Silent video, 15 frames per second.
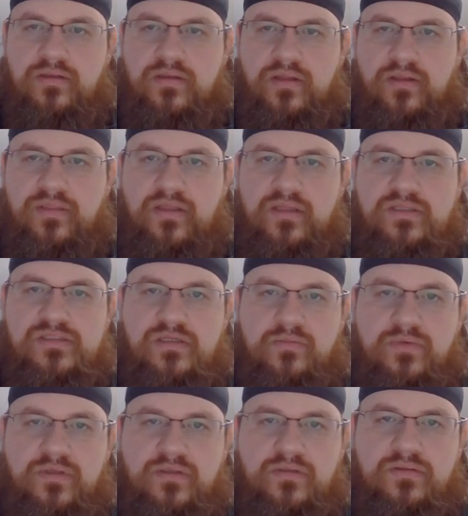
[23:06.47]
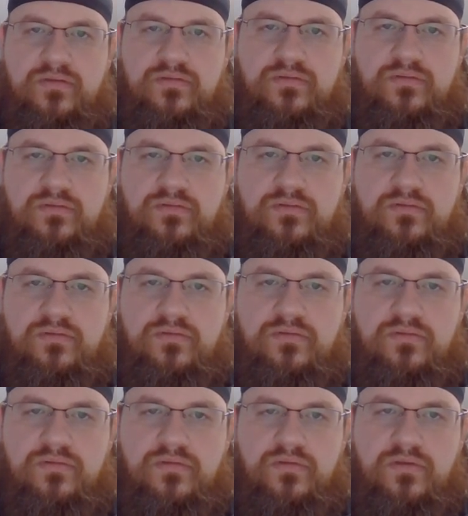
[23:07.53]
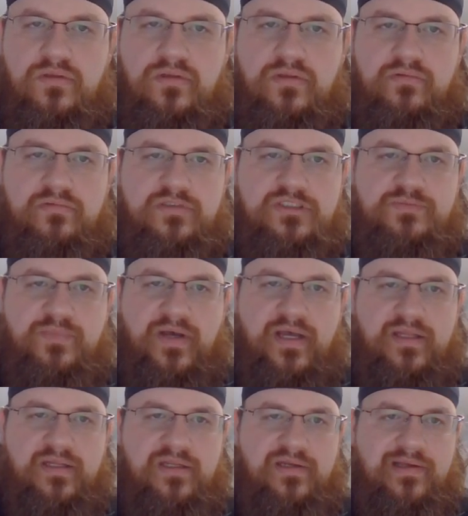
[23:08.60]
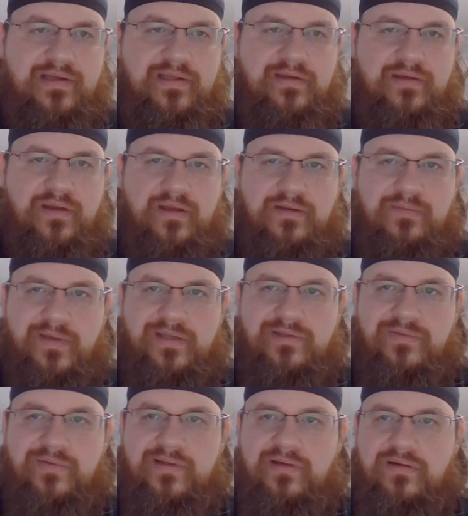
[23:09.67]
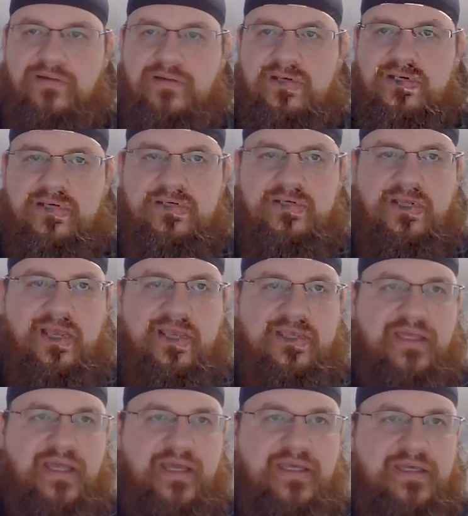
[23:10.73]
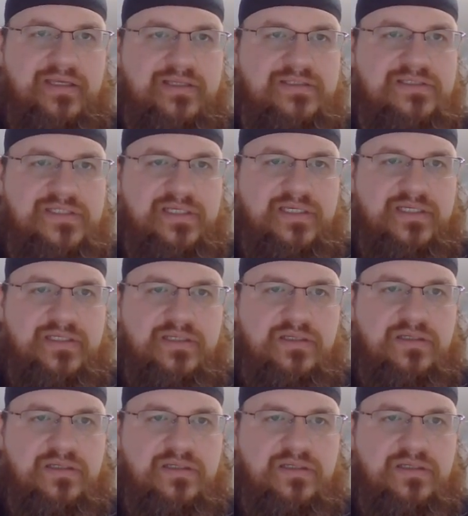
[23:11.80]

I think someone responded on on my Twitter. I I, I can't see it.